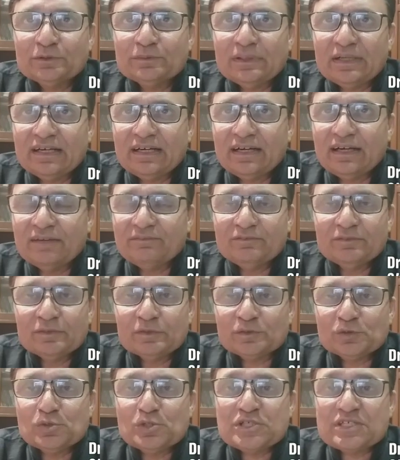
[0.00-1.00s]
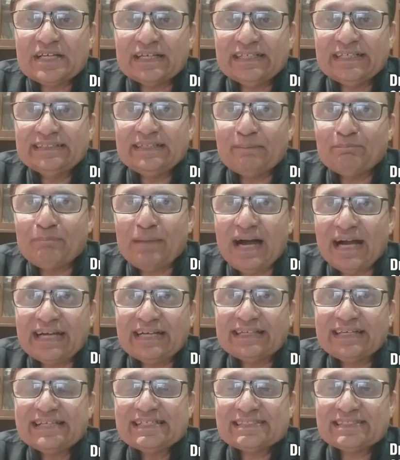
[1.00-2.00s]
to study the
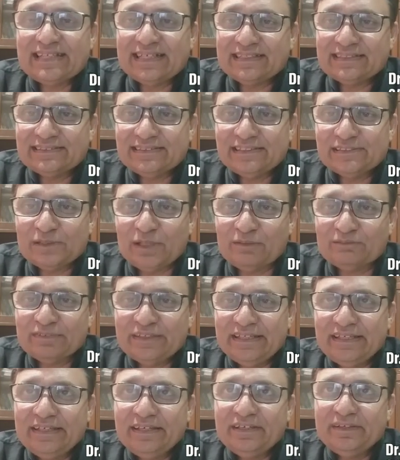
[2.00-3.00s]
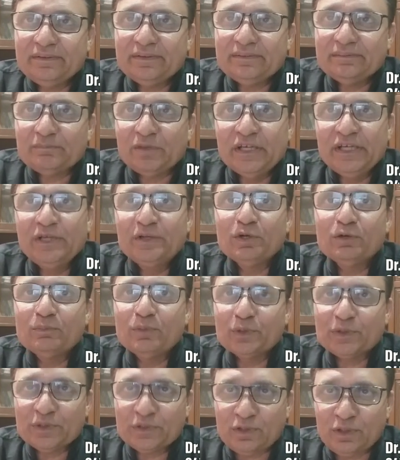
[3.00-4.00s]
marketing strategies of the Hero
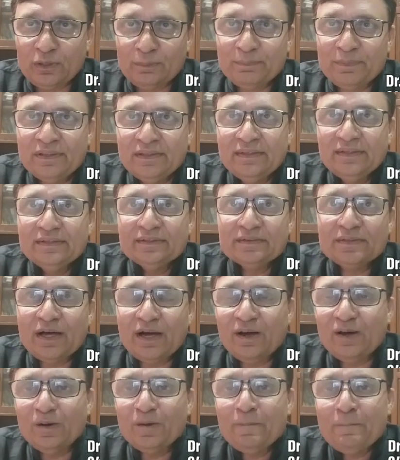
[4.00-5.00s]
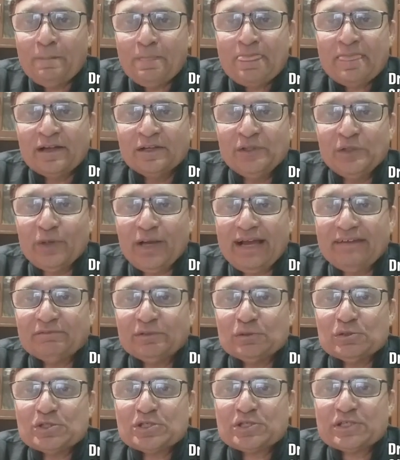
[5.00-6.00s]
MotoCorp. Now, you
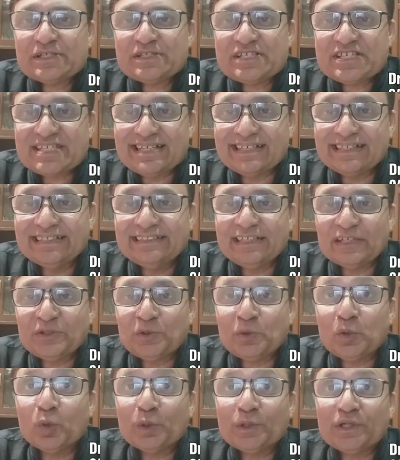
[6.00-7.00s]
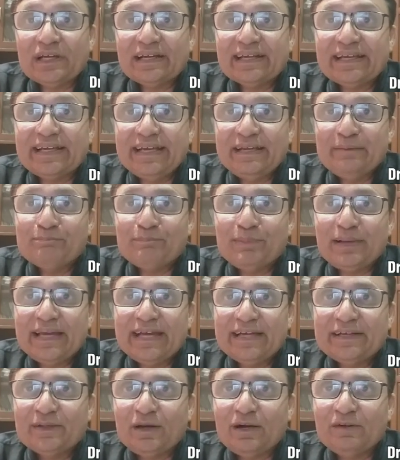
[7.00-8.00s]
have to study the total game
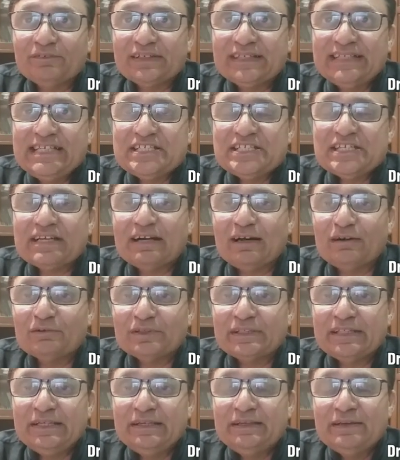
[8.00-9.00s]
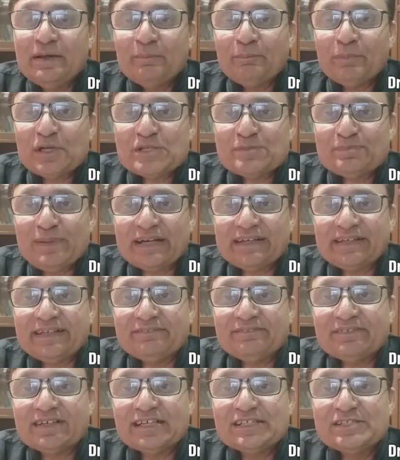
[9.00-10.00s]
plan of reaching out the
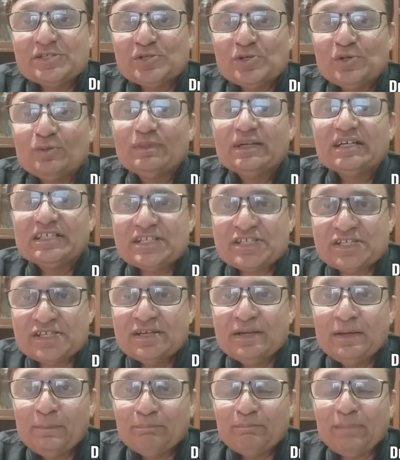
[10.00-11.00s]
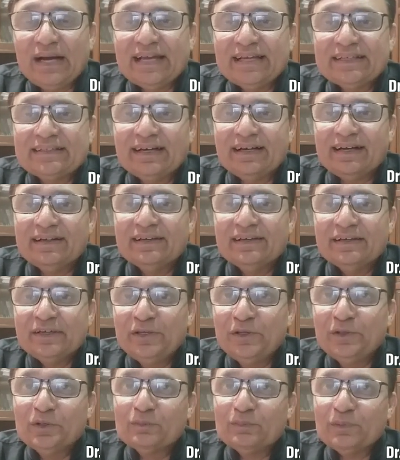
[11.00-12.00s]
prospective consumers by the
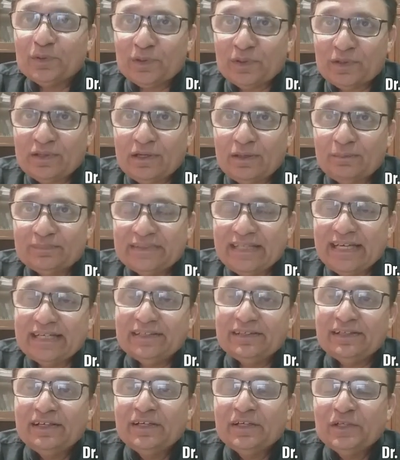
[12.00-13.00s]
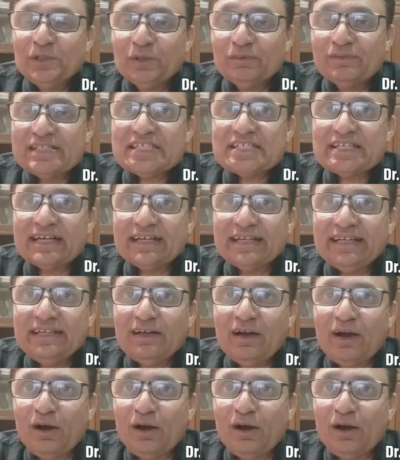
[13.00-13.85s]
Hero MotoCorp. Then, you will study